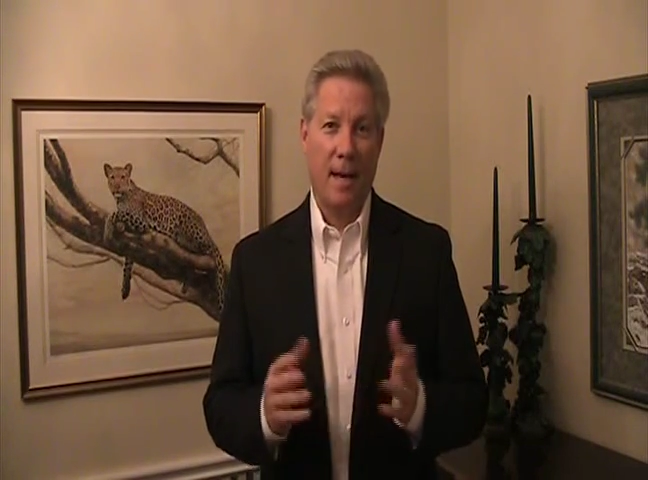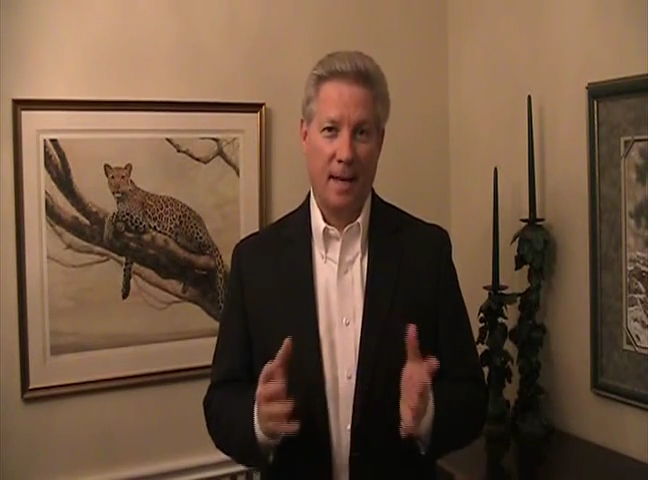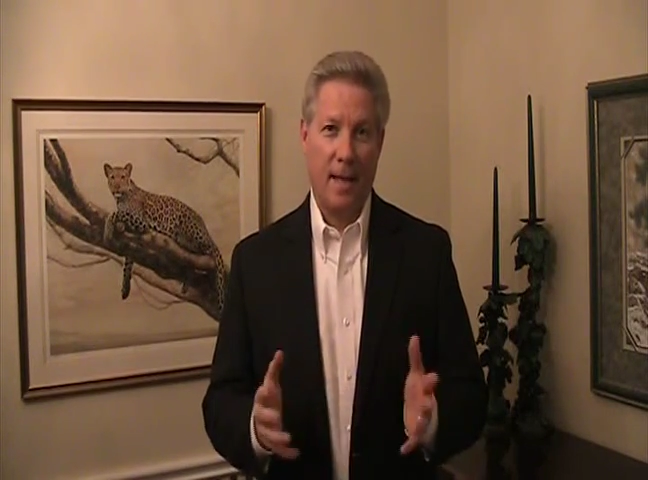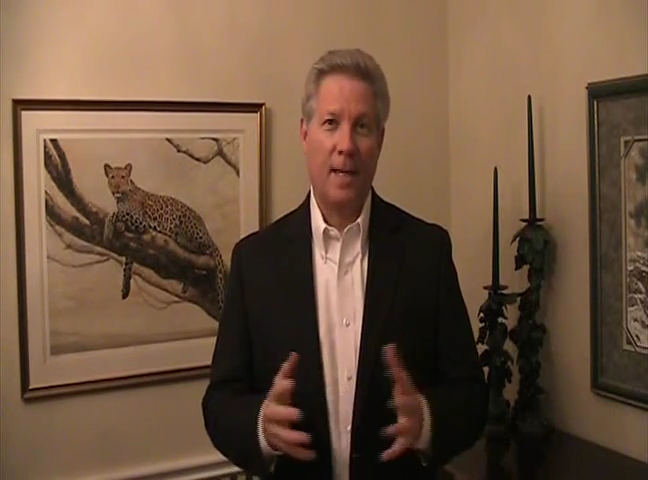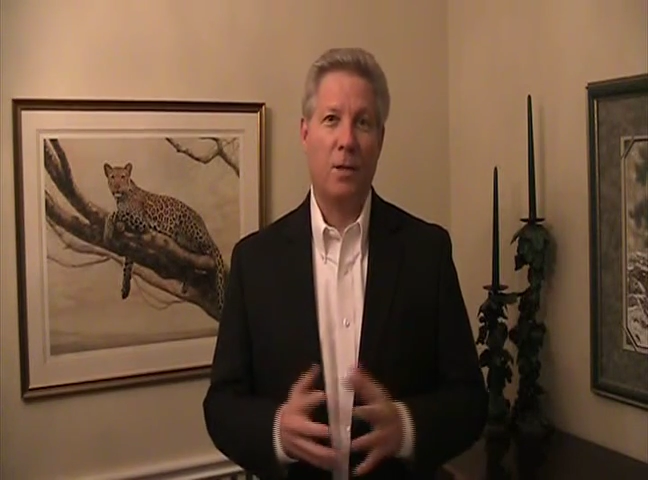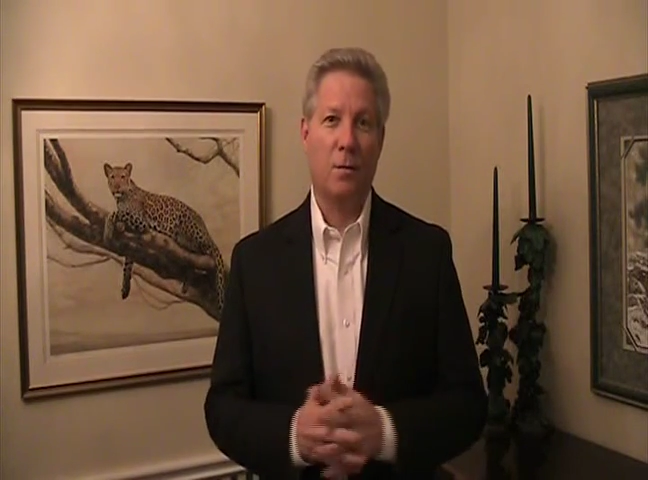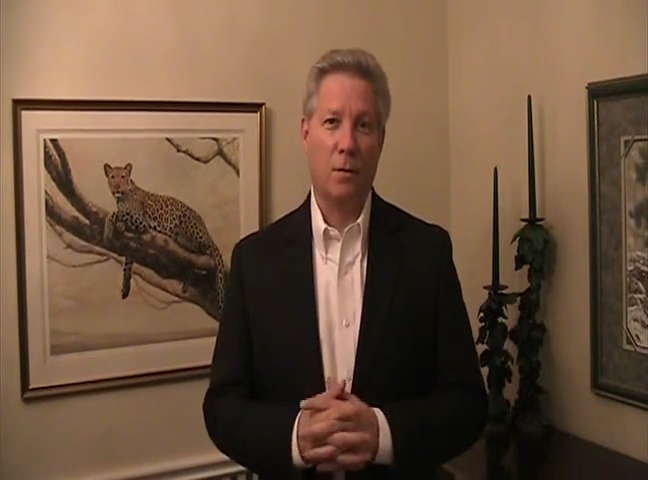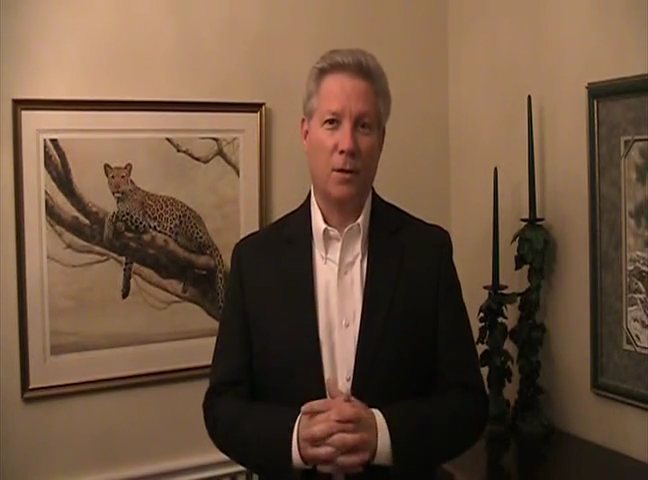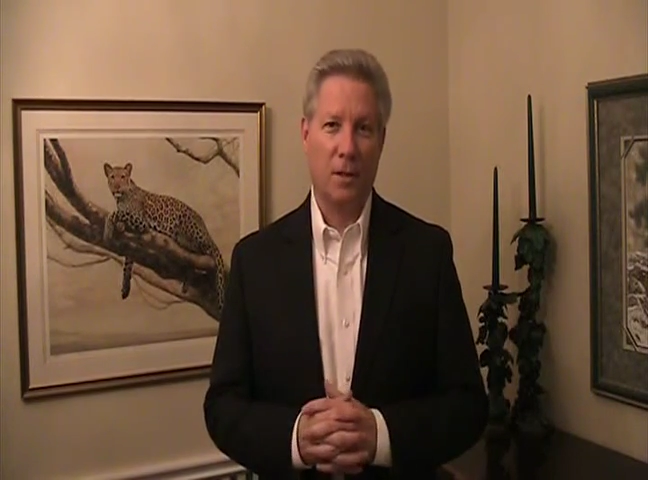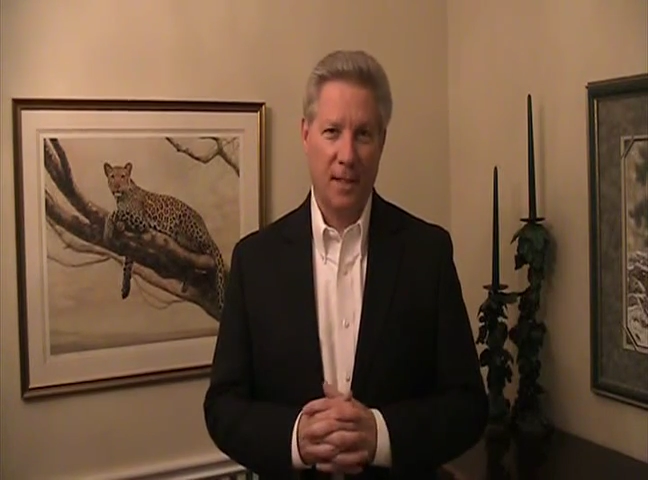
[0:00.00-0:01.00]
And thank you
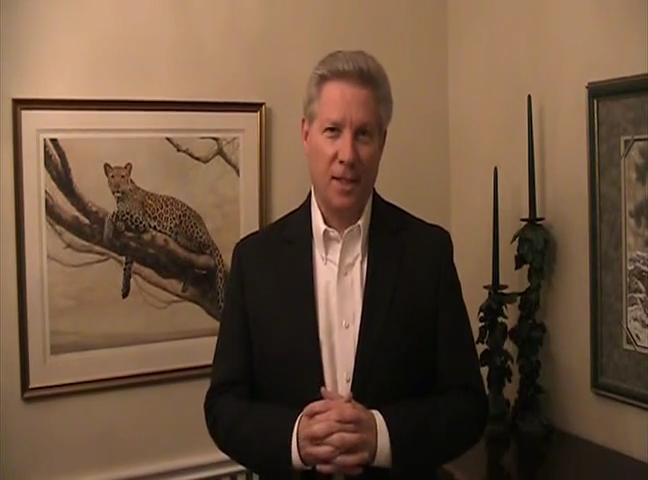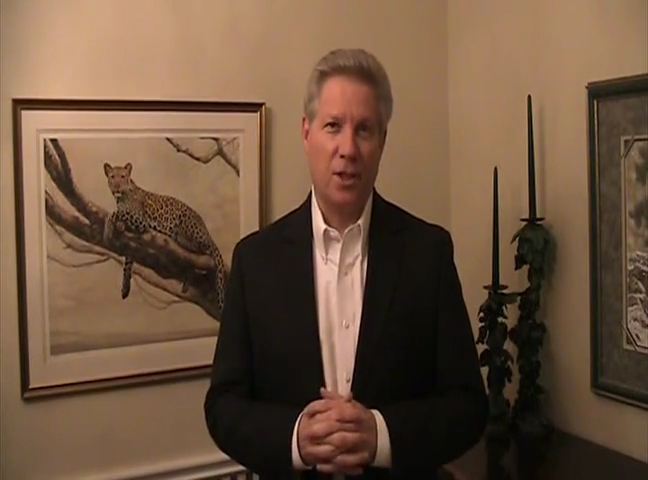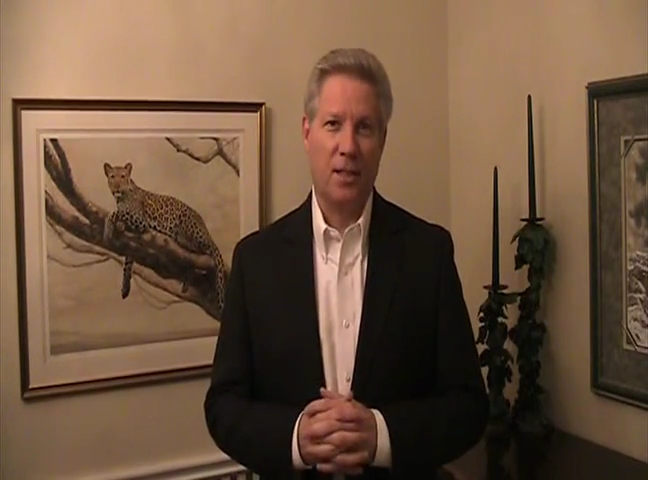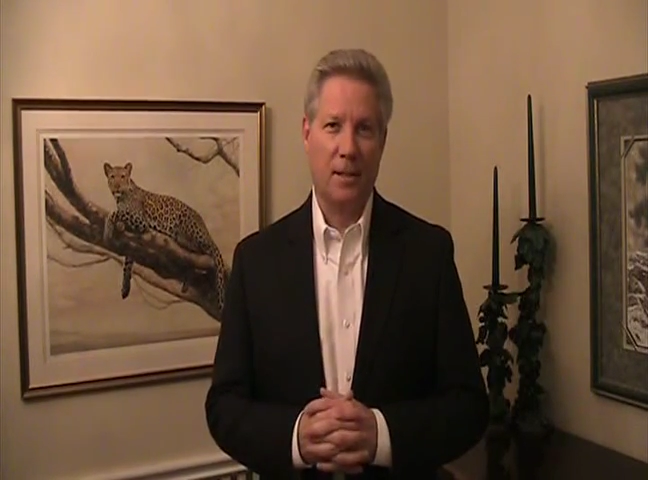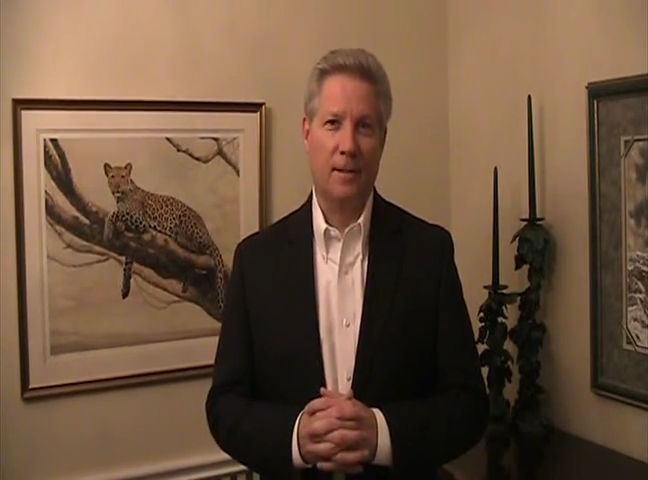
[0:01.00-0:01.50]
for your attention.